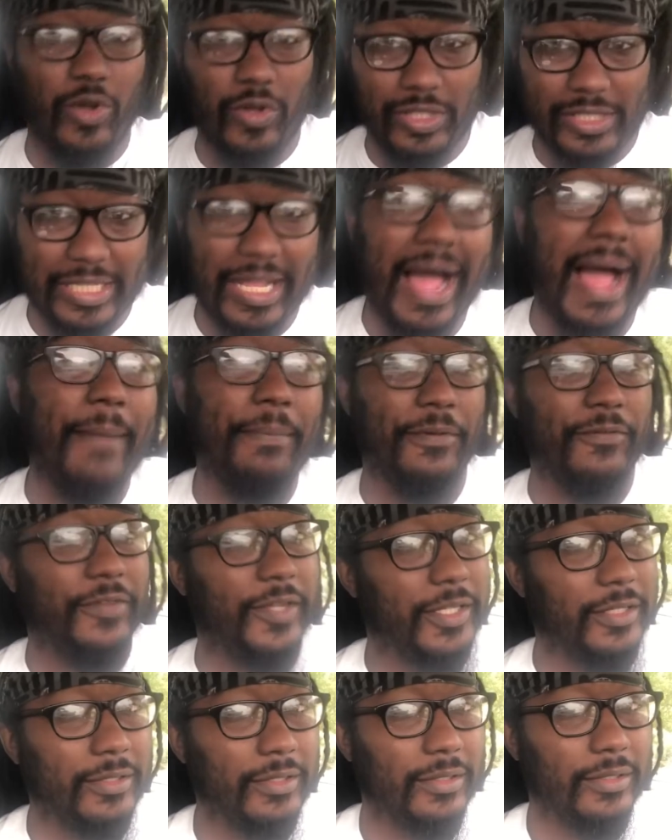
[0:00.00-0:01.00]
on top of
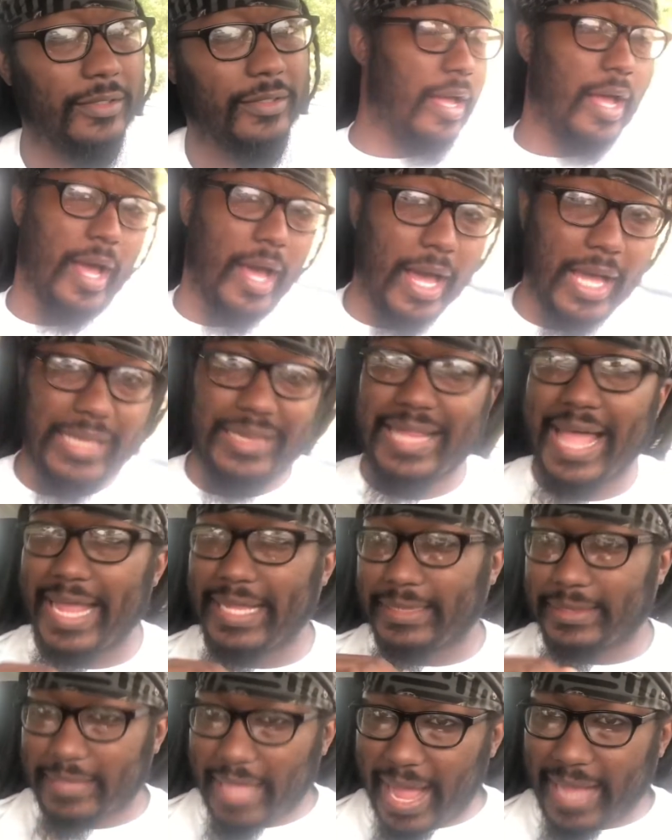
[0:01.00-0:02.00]
it.
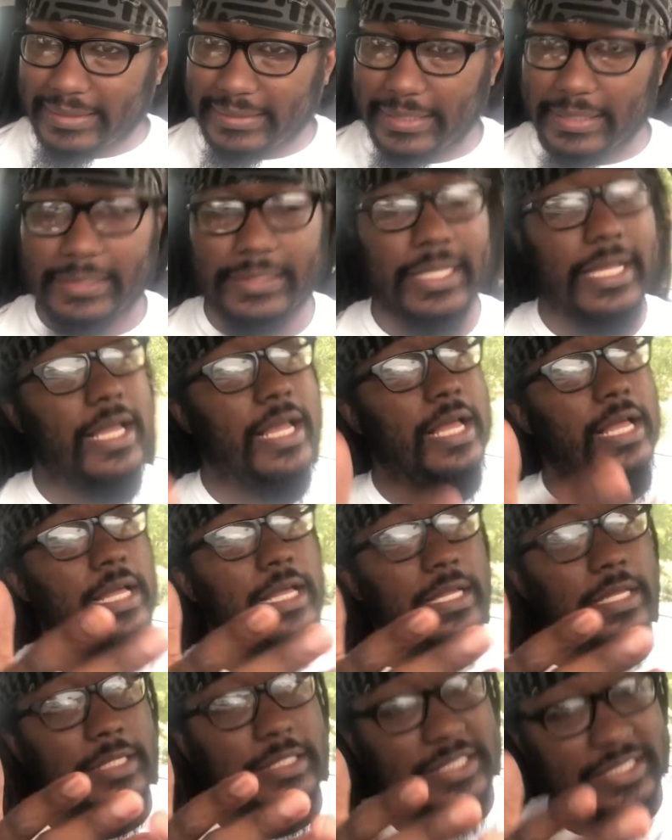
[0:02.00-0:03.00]
Unlike Laxus,
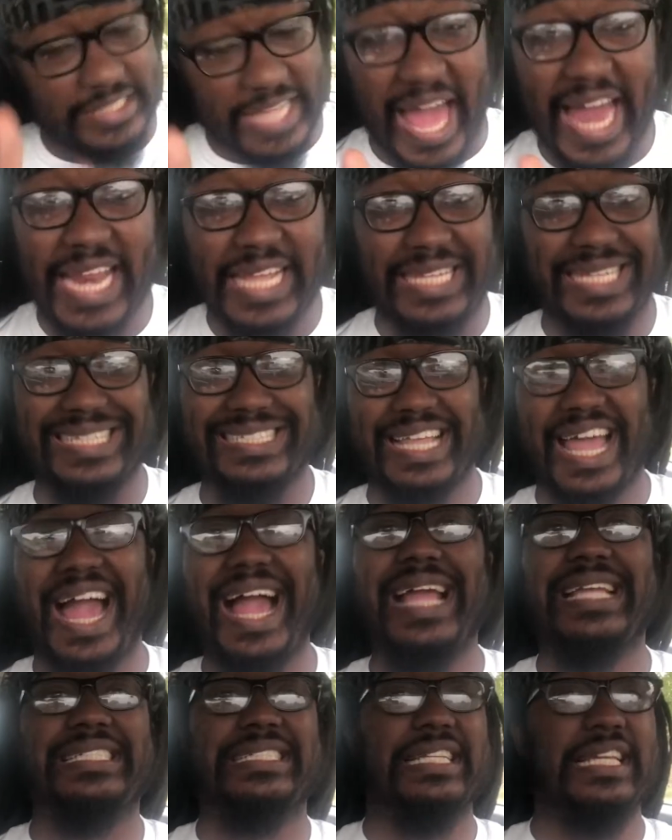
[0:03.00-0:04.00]
Static is
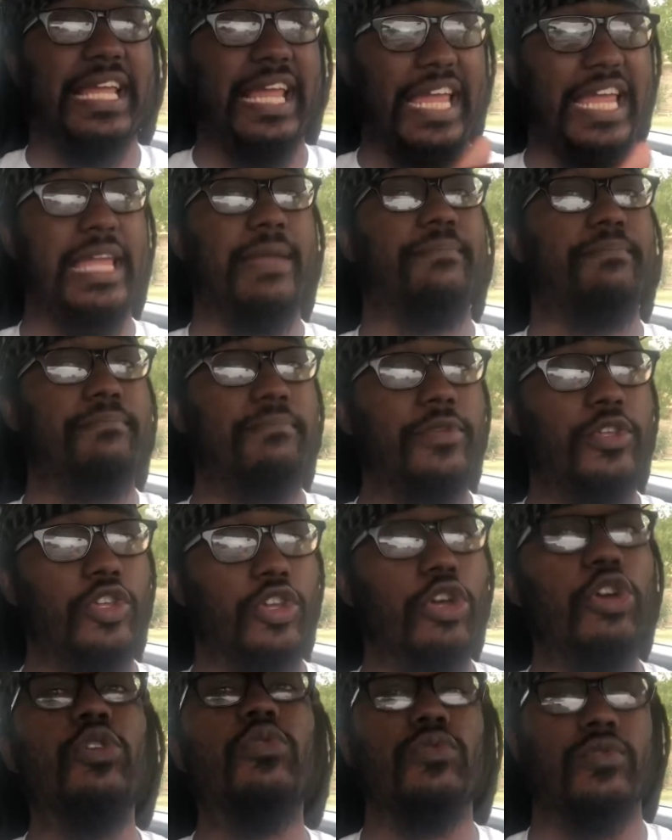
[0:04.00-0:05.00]
actually
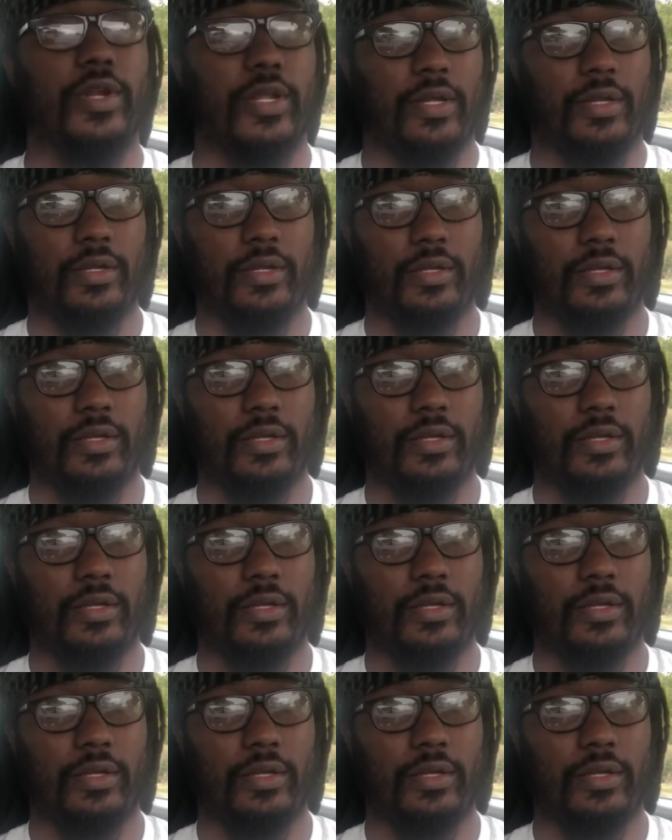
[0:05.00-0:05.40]
immune